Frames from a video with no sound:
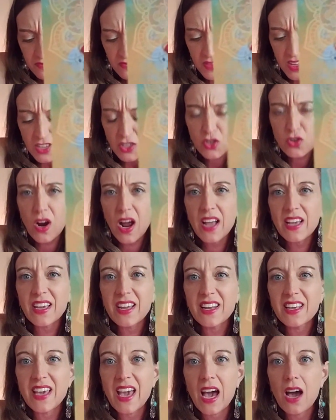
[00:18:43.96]
Try
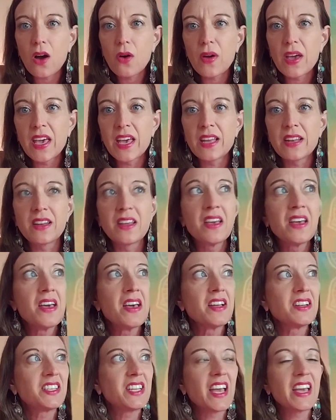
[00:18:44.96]
getting out and
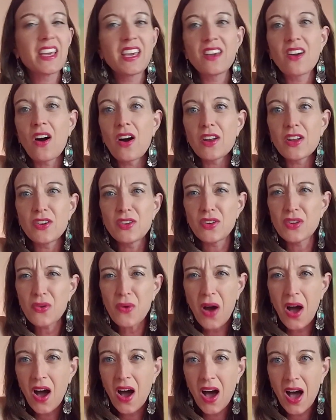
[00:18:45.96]
taking on a new
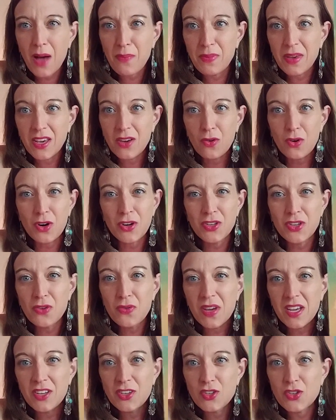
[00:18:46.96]
hobby or a new
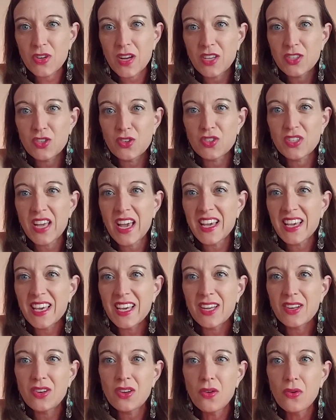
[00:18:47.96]
interest or taking a
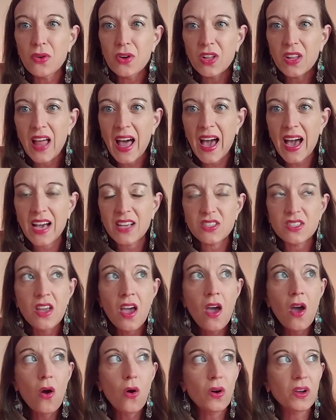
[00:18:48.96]
new class
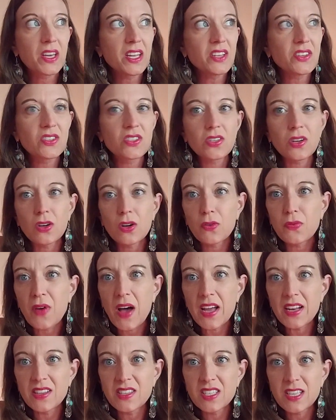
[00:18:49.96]
or getting
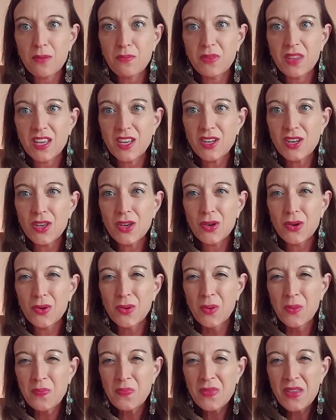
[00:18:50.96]
certified in something new.
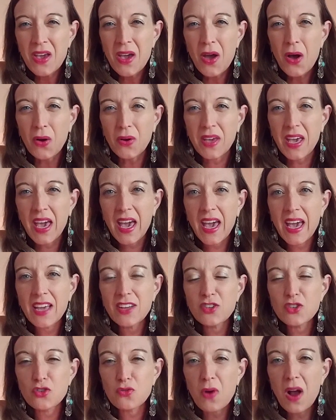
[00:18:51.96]
Okay,
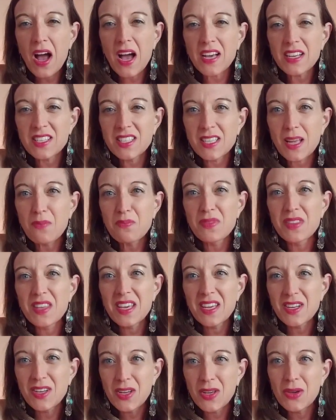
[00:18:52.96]
try
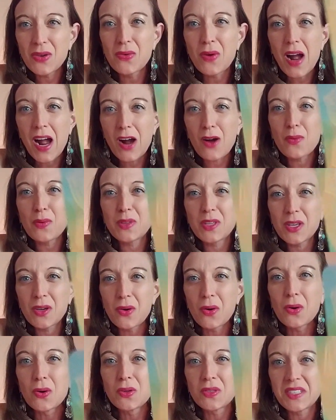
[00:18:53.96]
something new. Out with the
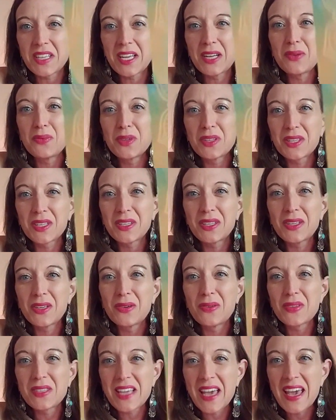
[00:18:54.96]
old, in with the new.
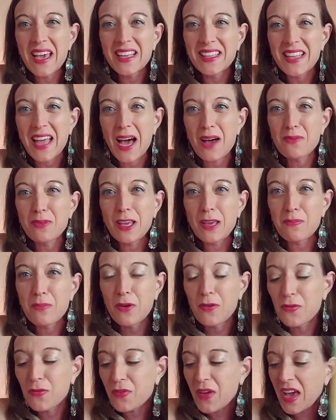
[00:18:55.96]
Take that leap
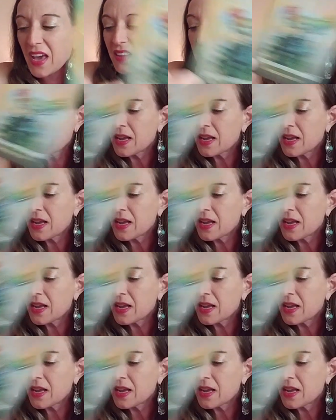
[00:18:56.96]
of faith.